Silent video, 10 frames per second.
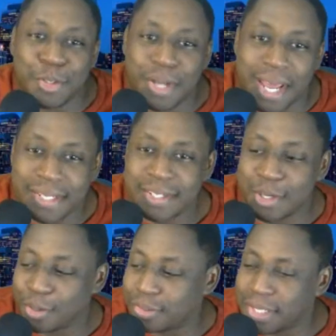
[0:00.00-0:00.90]
you guys and
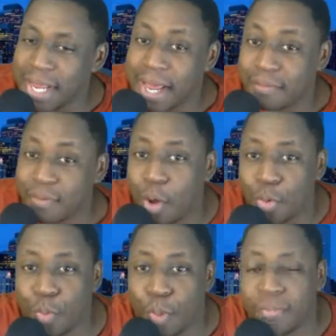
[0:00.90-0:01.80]
girls live all
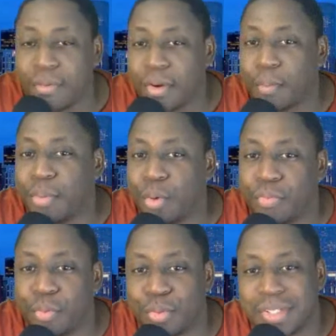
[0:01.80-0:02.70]
the way from the
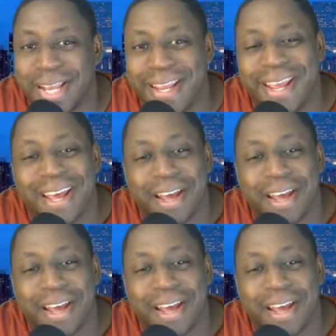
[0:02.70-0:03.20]
beautiful state